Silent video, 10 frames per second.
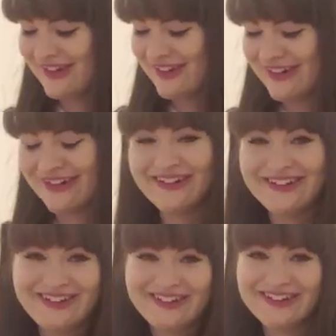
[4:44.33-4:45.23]

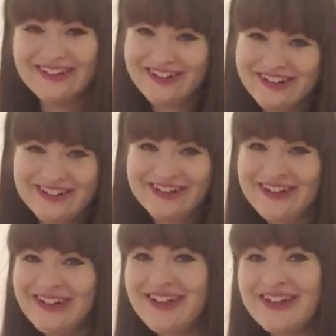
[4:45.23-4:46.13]
"Here, here,
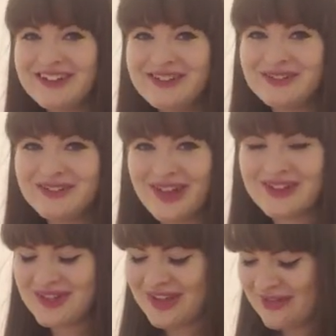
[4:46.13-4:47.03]
here." So
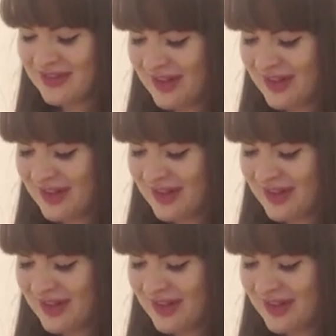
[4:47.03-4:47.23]
that's like a really